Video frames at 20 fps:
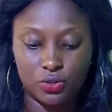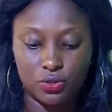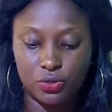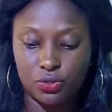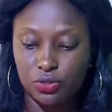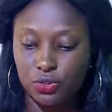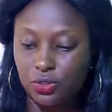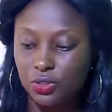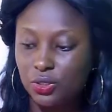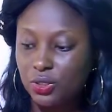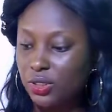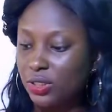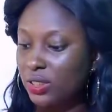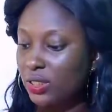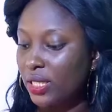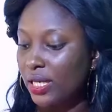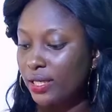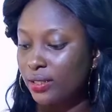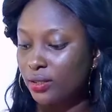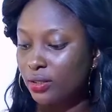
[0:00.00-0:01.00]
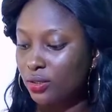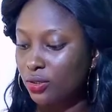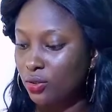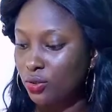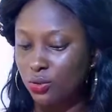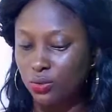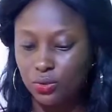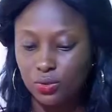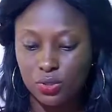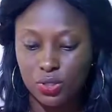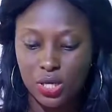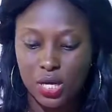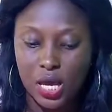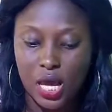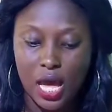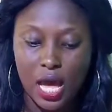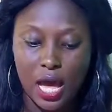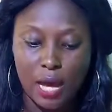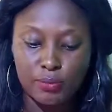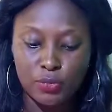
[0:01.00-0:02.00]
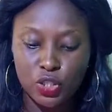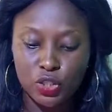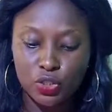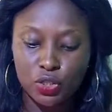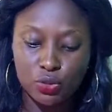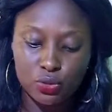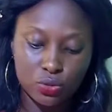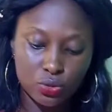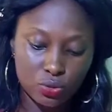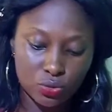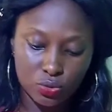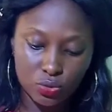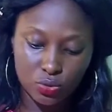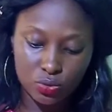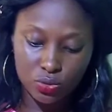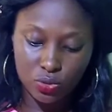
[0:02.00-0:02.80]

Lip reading: Do you understand? So I'm just going to